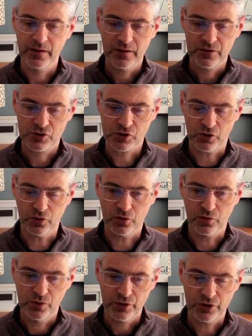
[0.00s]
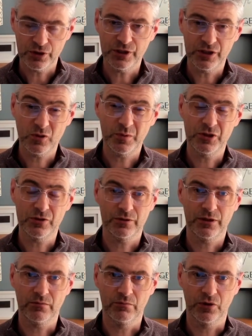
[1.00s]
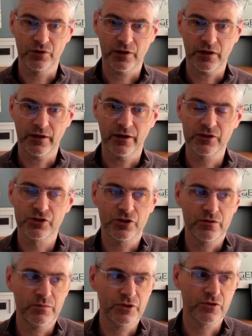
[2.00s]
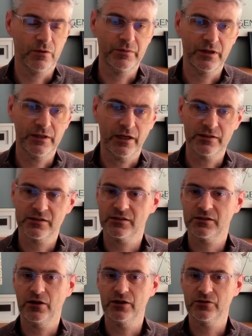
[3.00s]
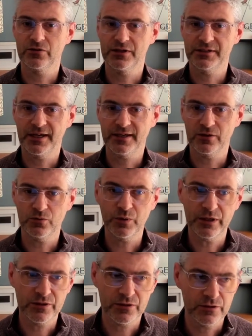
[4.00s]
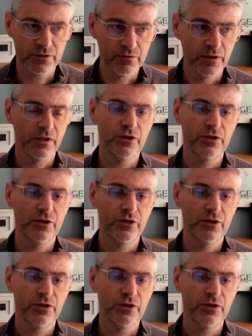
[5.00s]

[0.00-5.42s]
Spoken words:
So you need to be doing it monthly, and it shouldn't be something that necessarily going to take you a week to do.